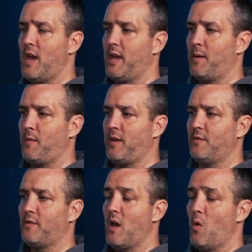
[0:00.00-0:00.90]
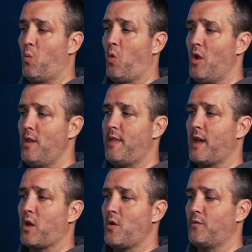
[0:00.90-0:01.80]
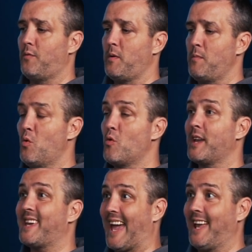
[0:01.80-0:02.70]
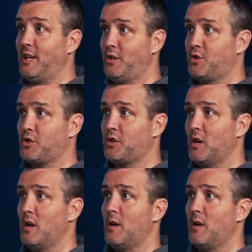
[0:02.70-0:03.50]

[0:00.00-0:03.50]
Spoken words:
it means one, they're going to be more engaged,